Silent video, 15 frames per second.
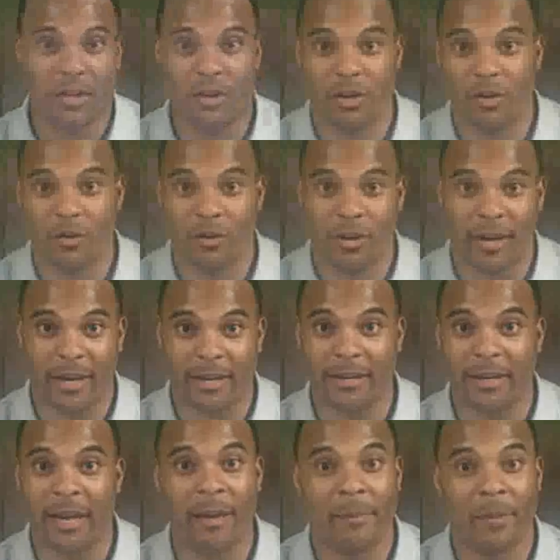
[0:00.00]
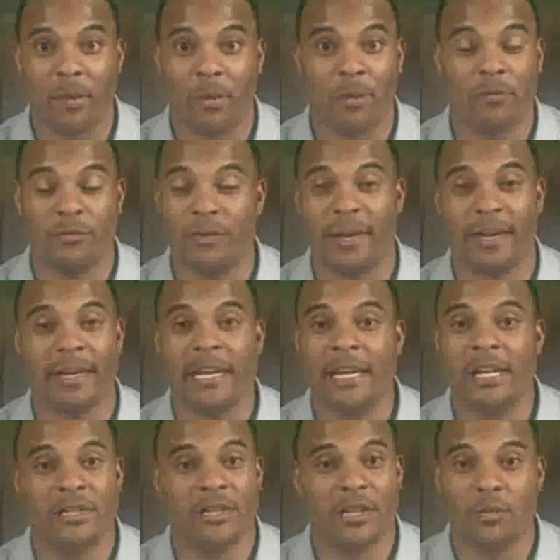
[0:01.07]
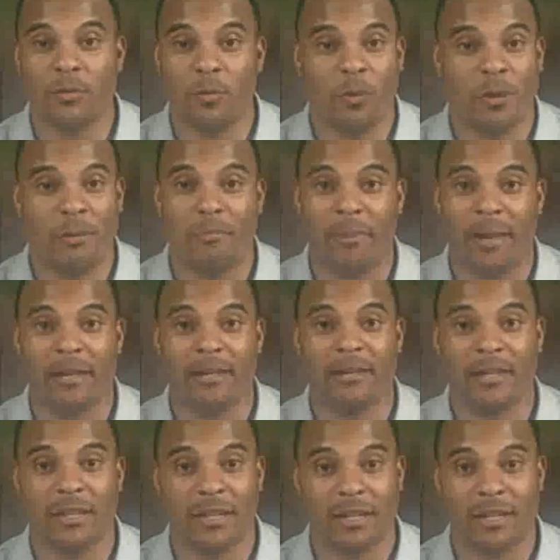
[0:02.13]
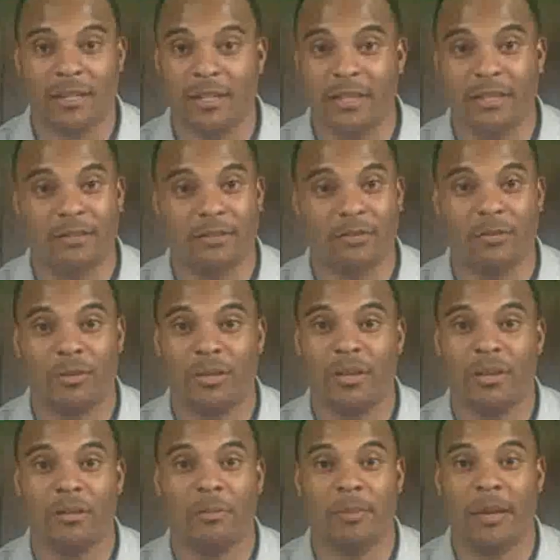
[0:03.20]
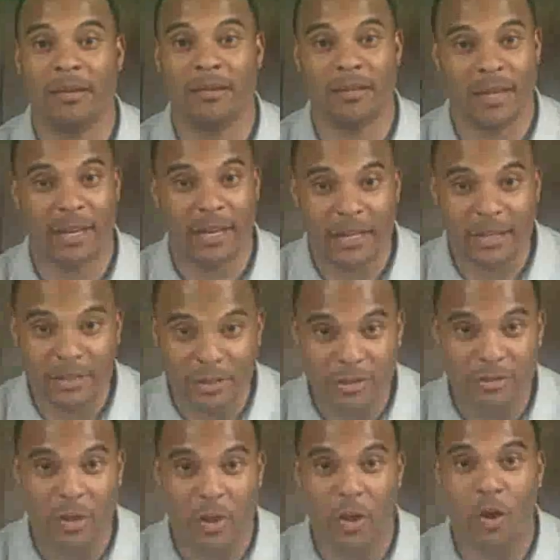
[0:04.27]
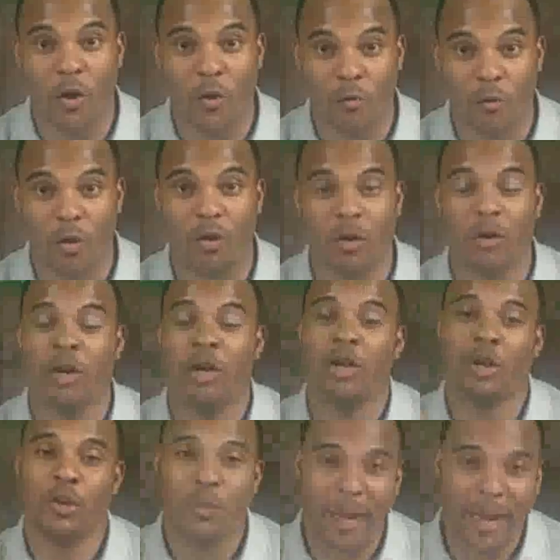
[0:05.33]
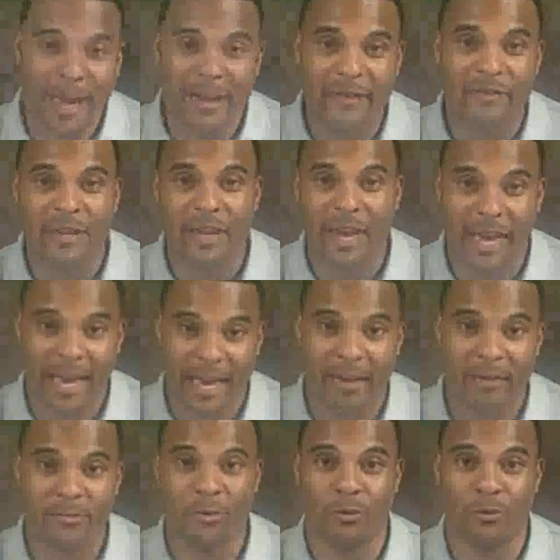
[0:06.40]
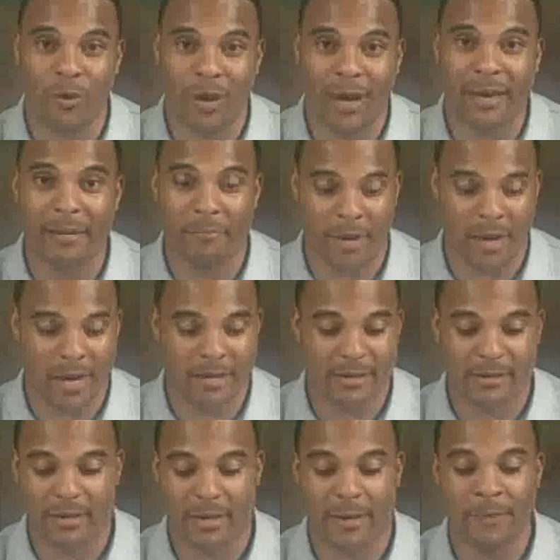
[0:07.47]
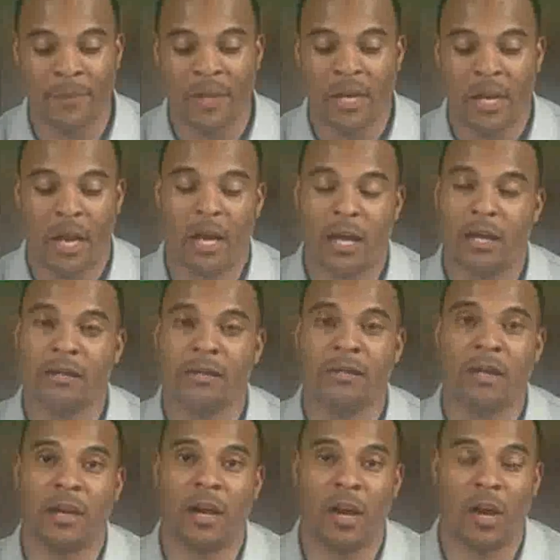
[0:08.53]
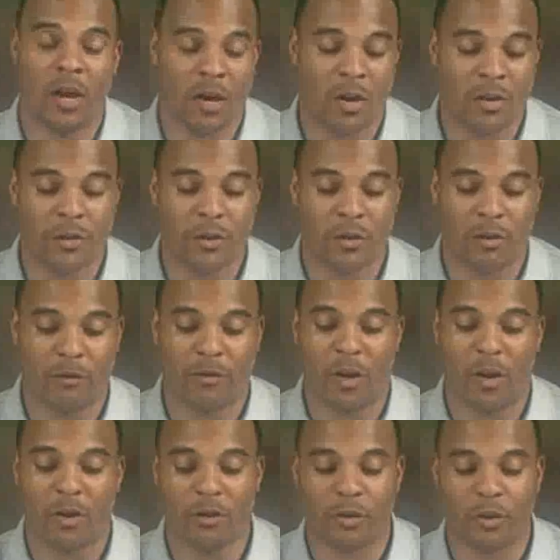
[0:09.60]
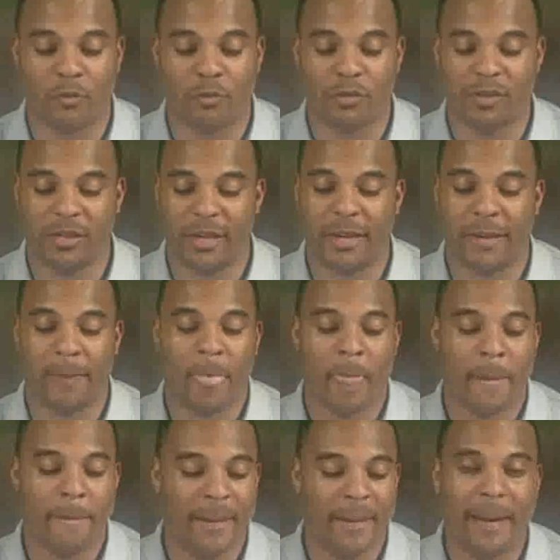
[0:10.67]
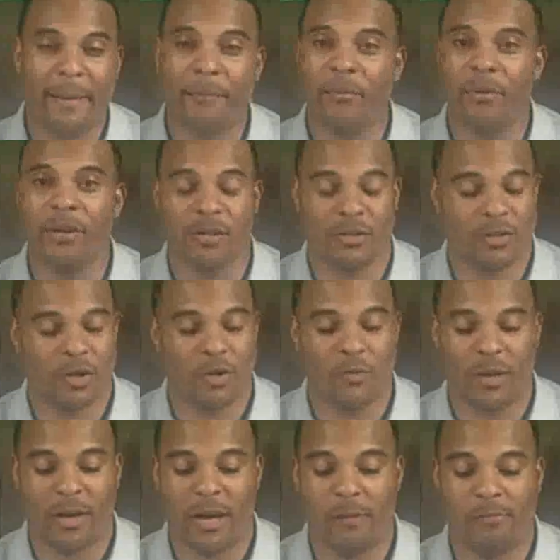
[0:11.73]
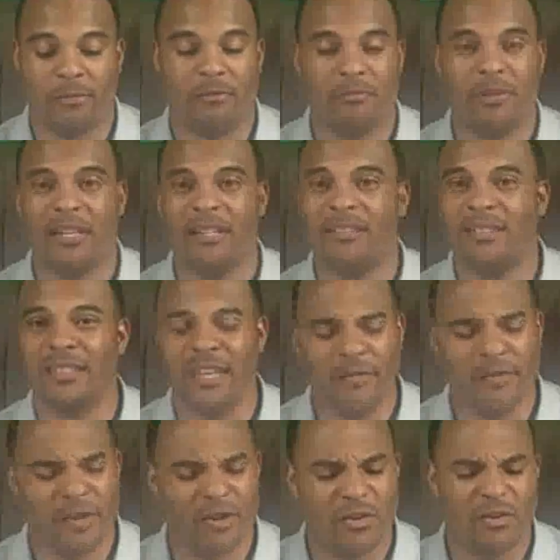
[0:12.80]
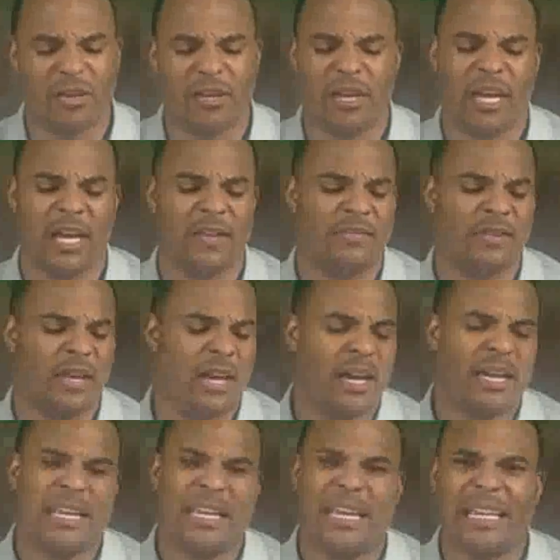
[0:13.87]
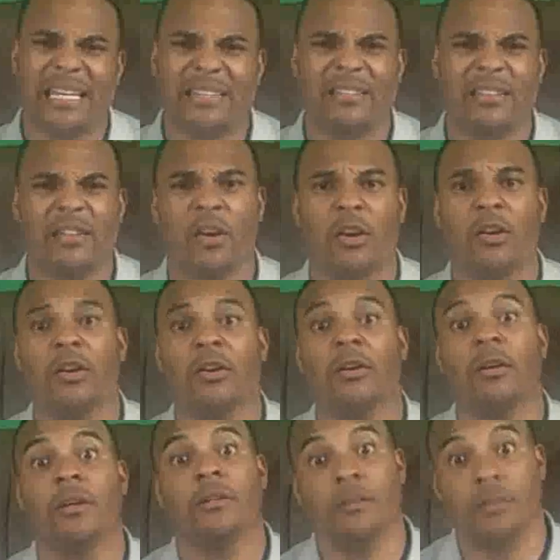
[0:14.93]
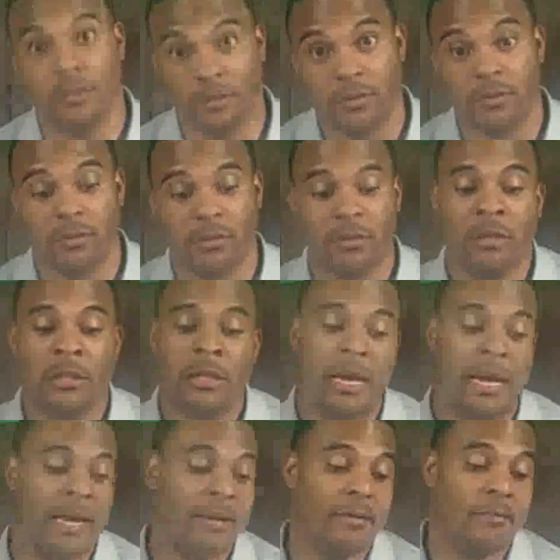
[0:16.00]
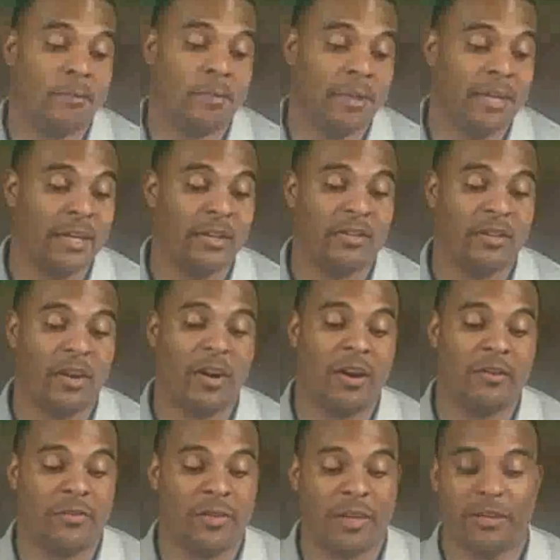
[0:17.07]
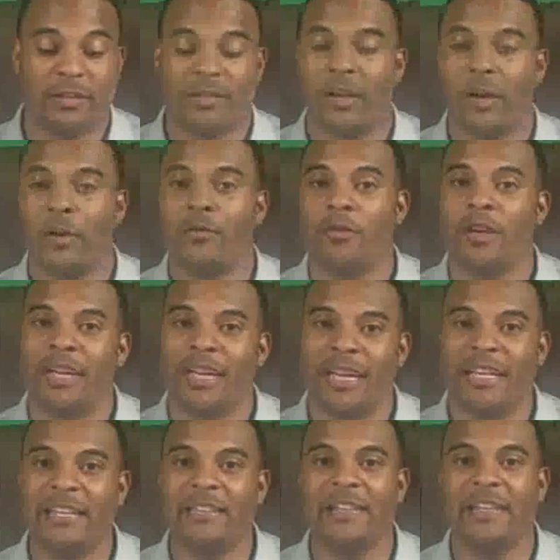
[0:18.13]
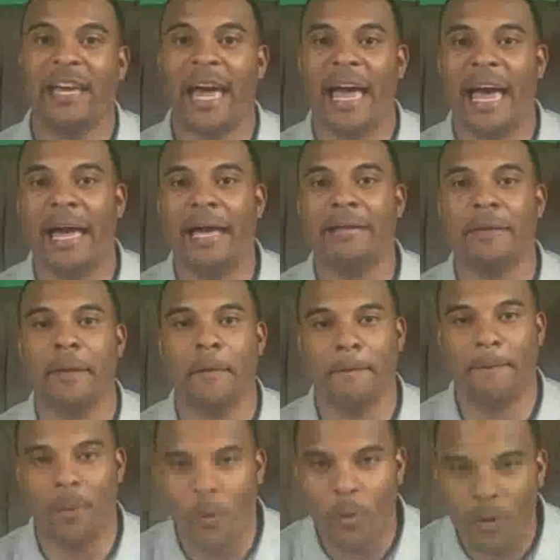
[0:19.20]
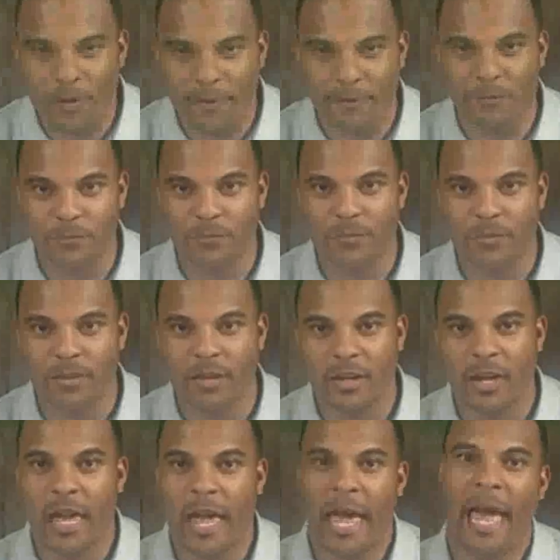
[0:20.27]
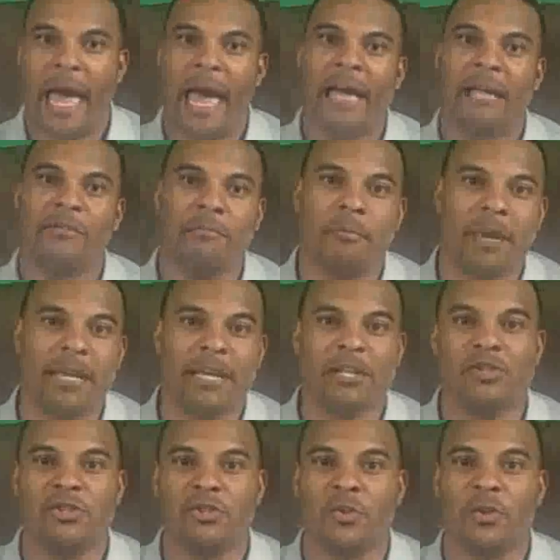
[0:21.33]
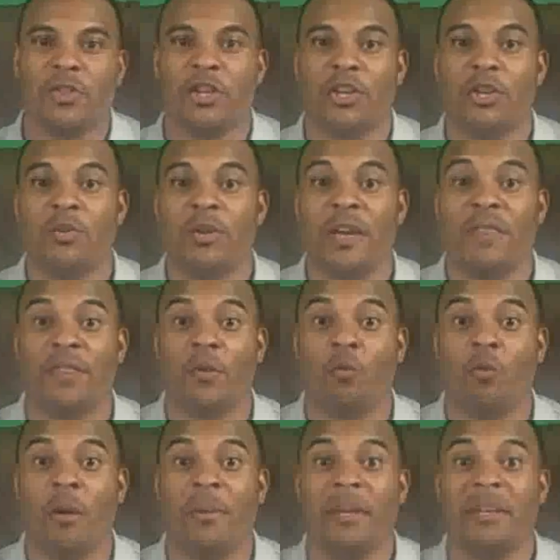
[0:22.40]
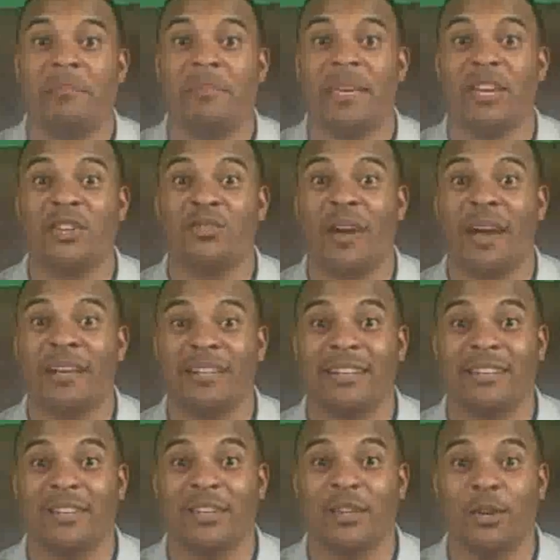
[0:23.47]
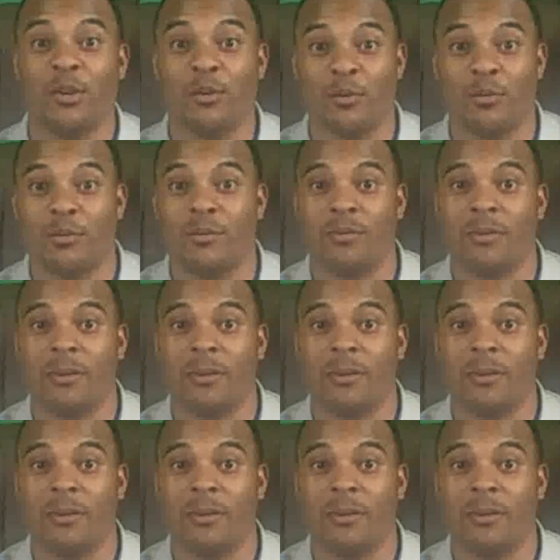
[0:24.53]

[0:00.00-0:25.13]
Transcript: or like a domino effect. Just one bad thing leads to another bad thing, and it's just all wrong. You have to have the right mindset. The author of the article was saying, pampering the girl with compliments, giving her gifts, kissing her, and being sorry for yourself isn't as important as making sure that you get the woman to be attracted to you.